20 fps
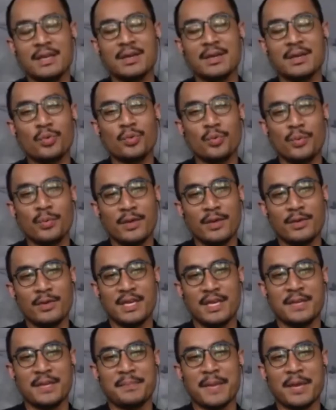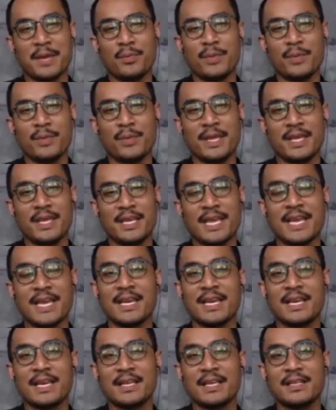good way or in a bad way,
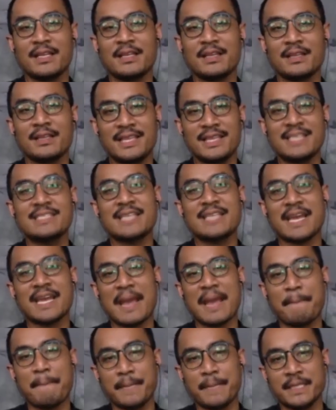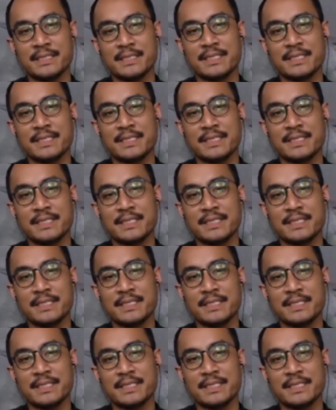things can happen.